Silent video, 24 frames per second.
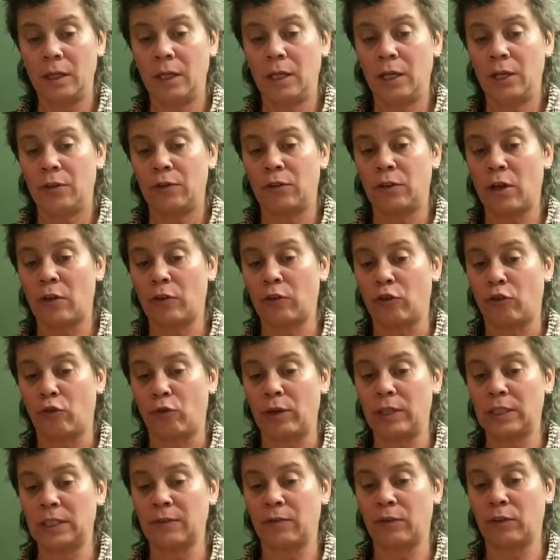The other
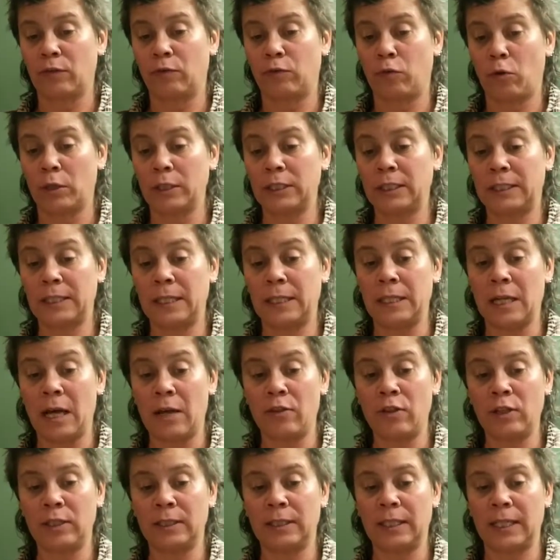trees of the forest did
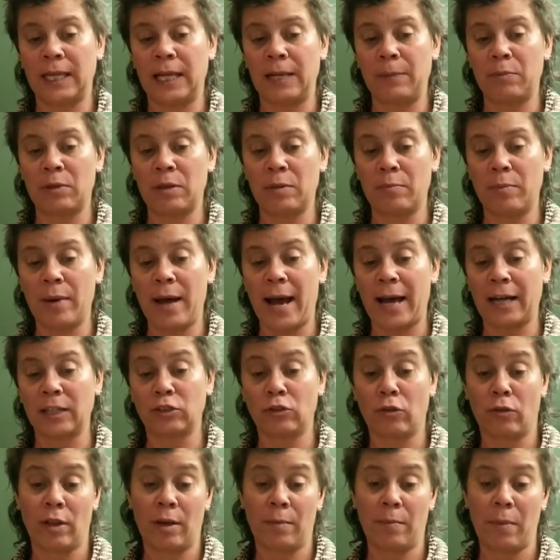nothing to keep them back, so
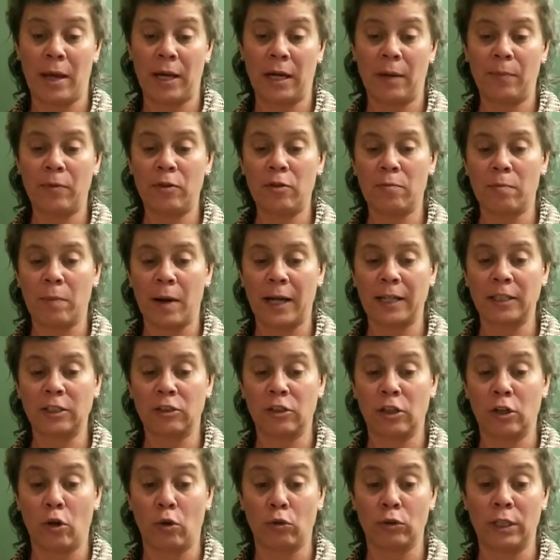they made up their minds
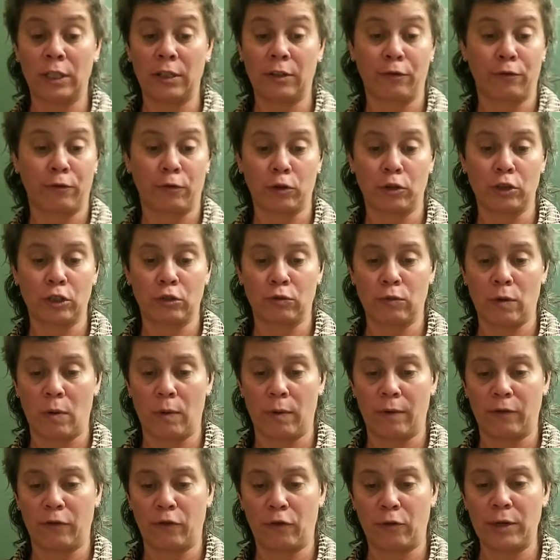that only the first row
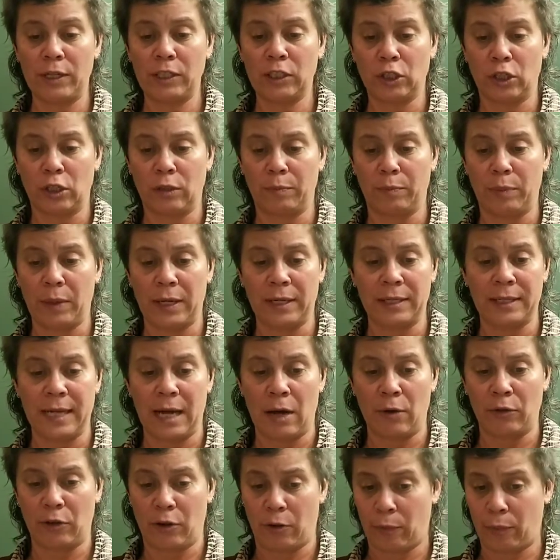of trees could bend
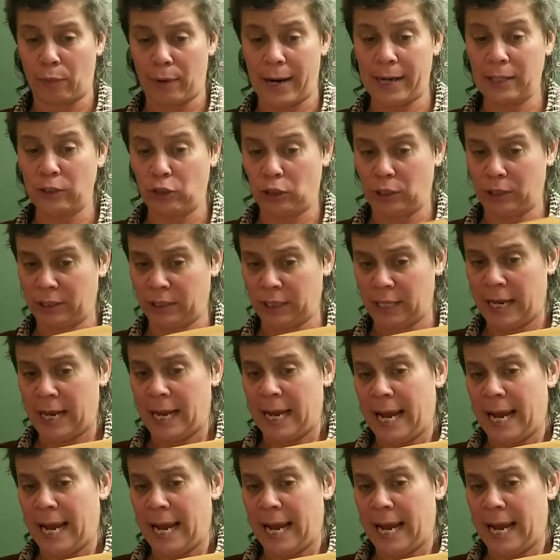down their branches,